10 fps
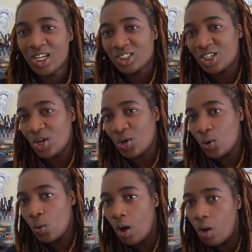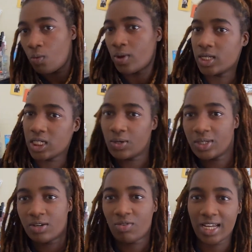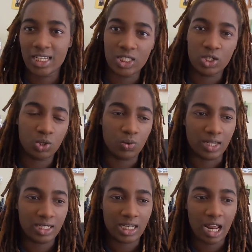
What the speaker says: So we shall get right into it.